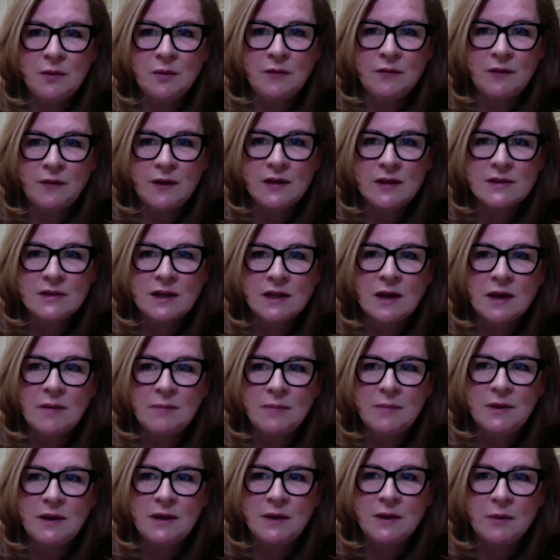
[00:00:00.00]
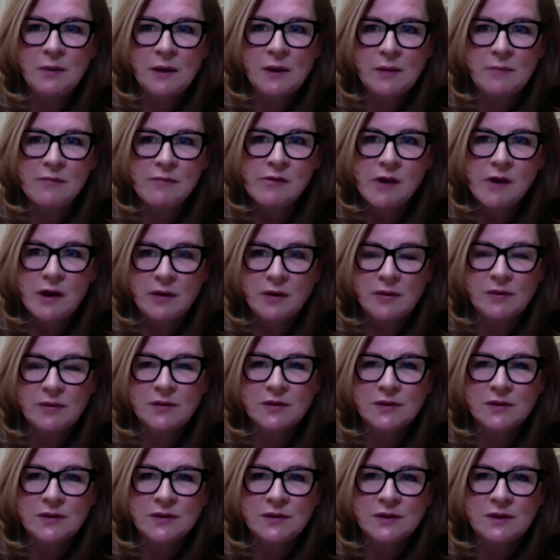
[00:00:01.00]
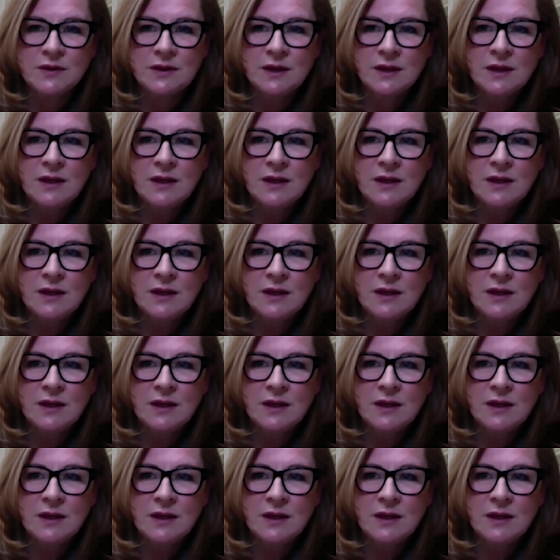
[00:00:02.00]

first company we approached